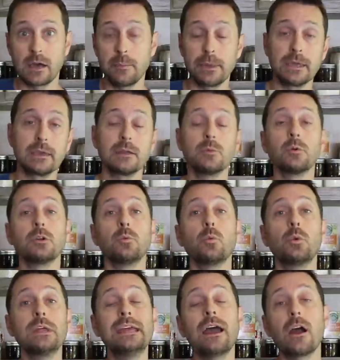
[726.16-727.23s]
coming in
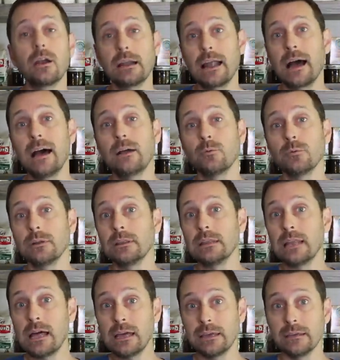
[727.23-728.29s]
and we are not
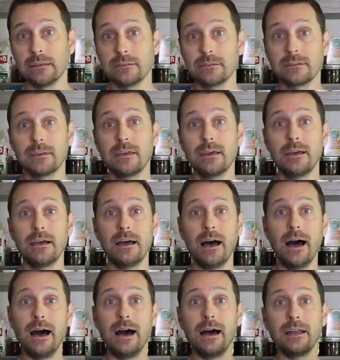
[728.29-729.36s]
reliant
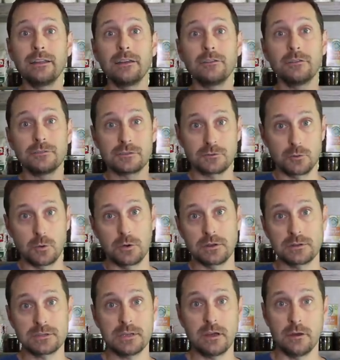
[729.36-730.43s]
on the store
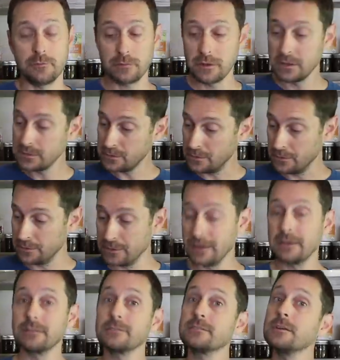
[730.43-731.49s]
itself. So the
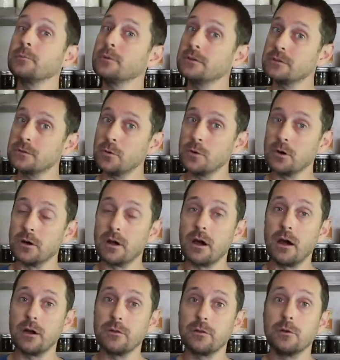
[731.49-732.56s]
things that we store
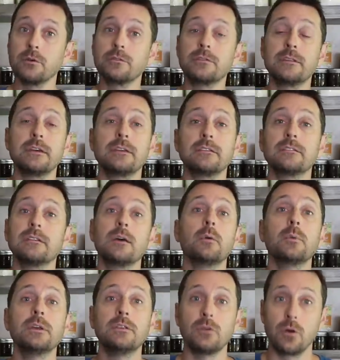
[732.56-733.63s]
are those things
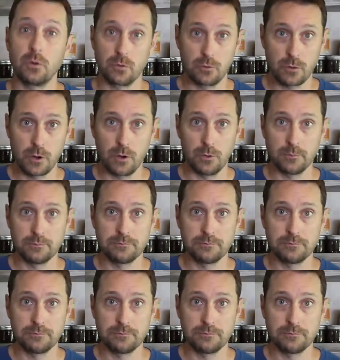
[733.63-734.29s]
that we don't grow.